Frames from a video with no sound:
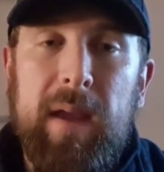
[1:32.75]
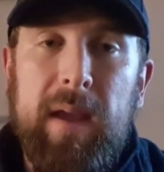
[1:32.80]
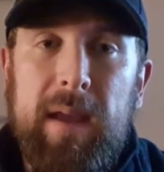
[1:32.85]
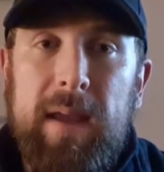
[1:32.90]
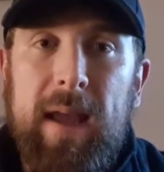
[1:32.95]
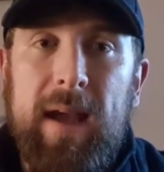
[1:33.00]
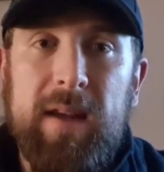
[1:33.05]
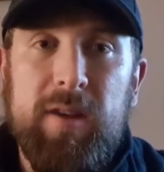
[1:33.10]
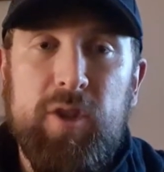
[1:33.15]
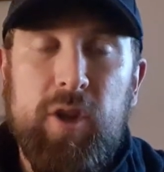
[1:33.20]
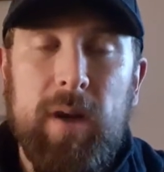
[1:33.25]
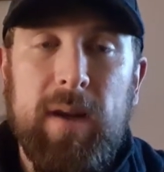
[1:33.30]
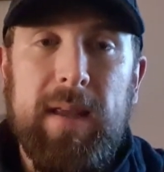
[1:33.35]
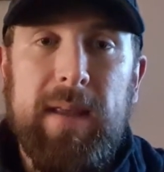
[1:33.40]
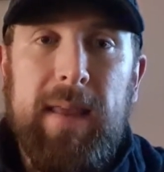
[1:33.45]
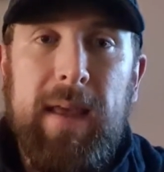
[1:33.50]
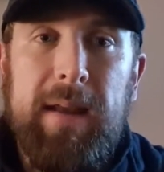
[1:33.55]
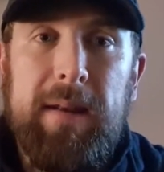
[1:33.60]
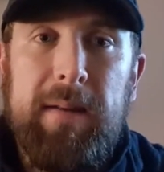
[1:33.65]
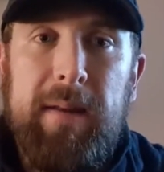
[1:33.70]
He actually
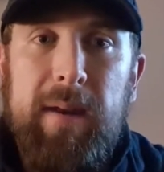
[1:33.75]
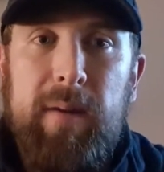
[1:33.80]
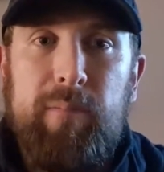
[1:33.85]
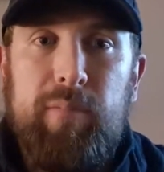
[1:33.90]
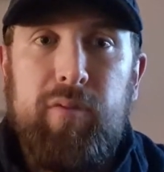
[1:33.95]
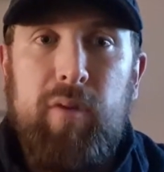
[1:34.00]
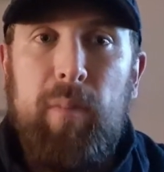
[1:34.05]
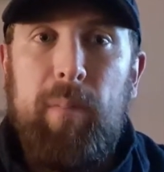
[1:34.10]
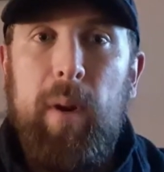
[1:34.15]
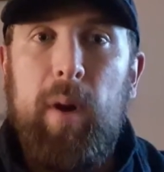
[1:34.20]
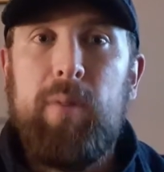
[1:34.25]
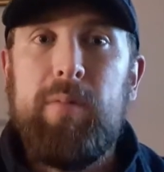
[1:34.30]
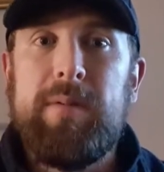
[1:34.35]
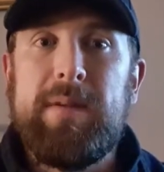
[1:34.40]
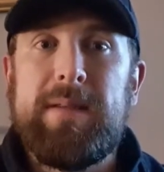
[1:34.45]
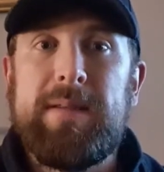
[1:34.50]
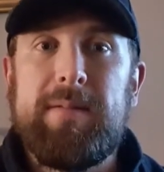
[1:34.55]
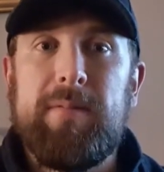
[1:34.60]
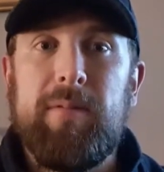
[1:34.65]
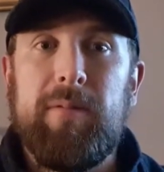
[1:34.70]
then did
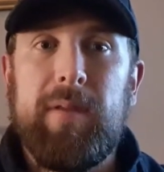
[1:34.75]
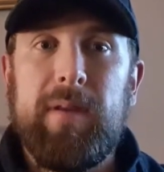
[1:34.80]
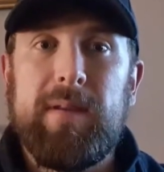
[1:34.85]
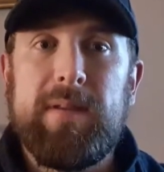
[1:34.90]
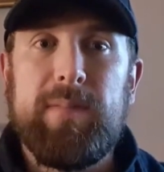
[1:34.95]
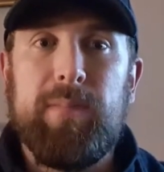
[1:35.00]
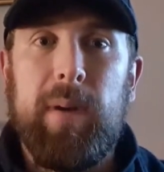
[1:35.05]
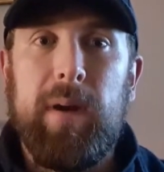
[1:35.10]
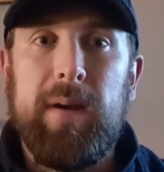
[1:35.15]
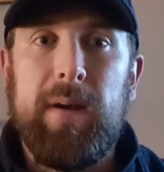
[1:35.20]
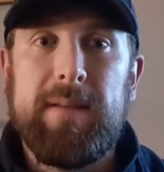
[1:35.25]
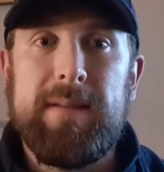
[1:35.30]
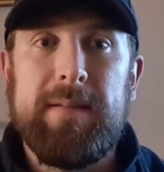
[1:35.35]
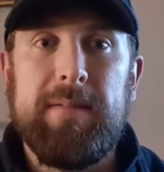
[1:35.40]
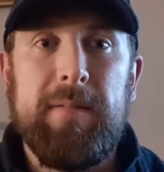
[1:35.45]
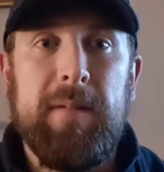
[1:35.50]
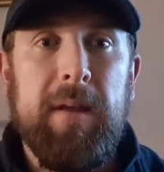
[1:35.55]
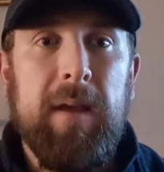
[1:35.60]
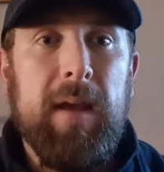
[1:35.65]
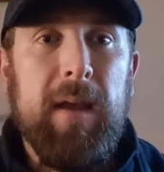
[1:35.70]
propose to this
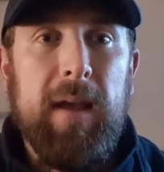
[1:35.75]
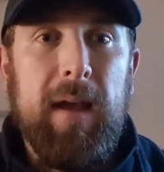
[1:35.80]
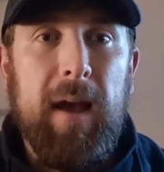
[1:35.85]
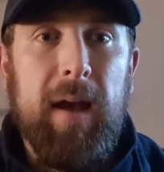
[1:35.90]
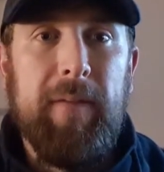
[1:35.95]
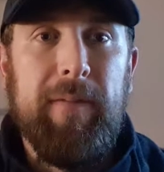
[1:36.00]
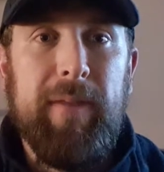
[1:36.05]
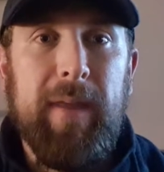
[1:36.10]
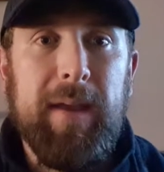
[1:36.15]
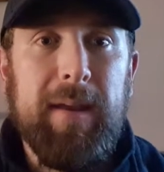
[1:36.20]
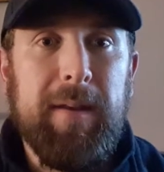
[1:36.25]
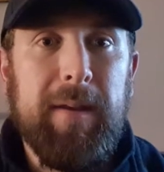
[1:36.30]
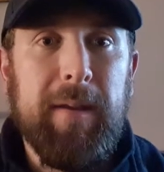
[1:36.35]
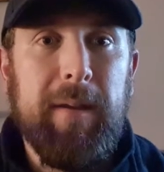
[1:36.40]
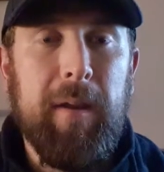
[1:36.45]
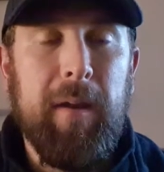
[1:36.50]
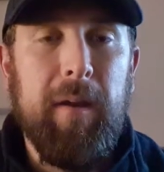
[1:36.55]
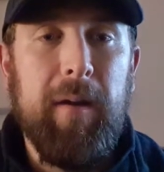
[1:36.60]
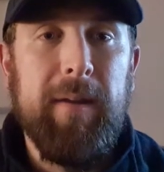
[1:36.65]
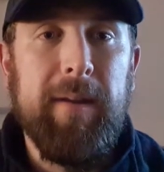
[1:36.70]
person and they
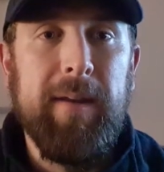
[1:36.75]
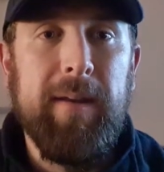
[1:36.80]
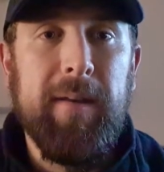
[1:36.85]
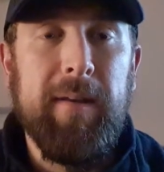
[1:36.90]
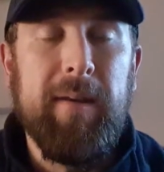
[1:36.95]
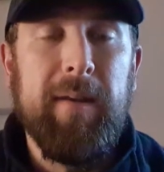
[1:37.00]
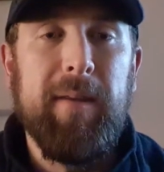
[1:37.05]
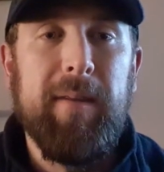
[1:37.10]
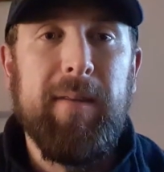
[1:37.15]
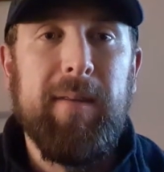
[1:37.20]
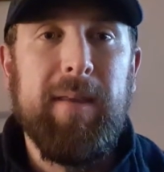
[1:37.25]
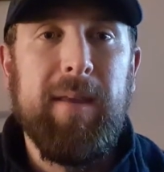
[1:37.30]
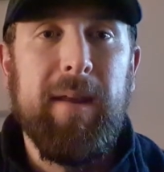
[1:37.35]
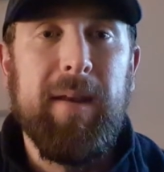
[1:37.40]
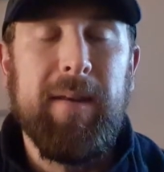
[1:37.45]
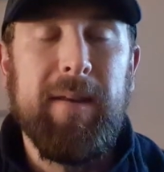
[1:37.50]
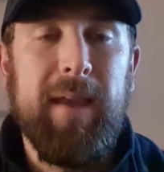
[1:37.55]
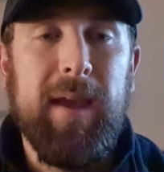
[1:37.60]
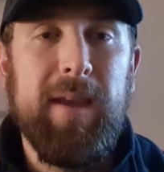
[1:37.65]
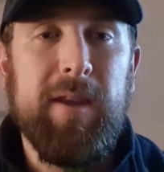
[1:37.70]
declined the
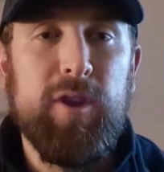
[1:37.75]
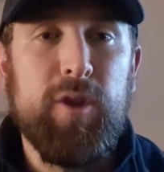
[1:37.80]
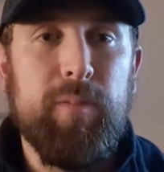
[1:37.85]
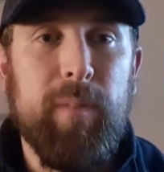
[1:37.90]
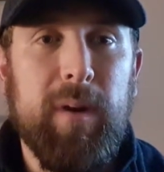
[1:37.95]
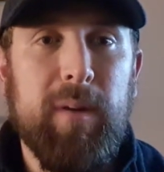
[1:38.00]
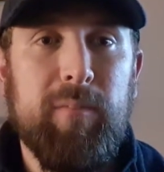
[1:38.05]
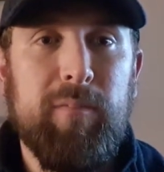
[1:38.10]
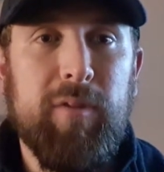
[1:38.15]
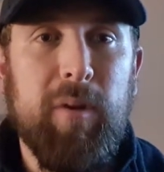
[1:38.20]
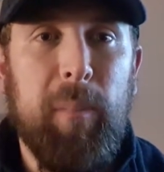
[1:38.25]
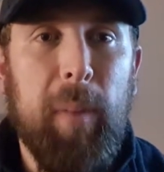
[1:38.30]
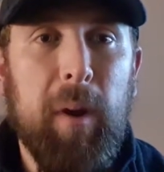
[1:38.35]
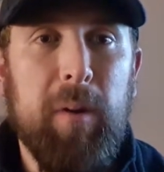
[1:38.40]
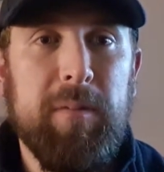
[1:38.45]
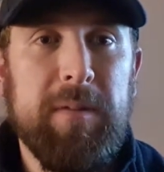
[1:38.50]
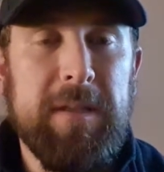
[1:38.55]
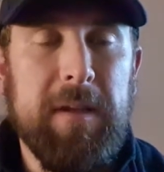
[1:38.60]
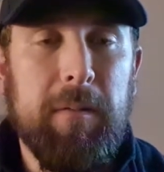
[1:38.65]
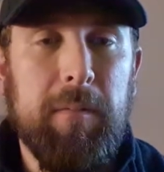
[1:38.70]
engagement
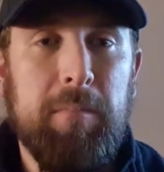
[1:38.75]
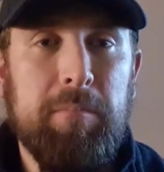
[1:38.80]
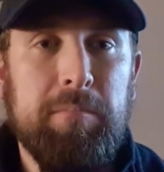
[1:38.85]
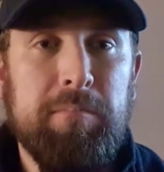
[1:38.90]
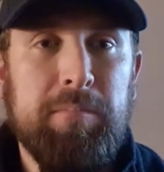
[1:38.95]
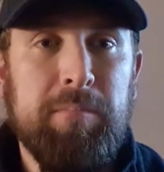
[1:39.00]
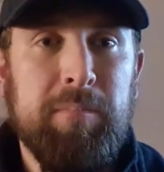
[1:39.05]
proposal.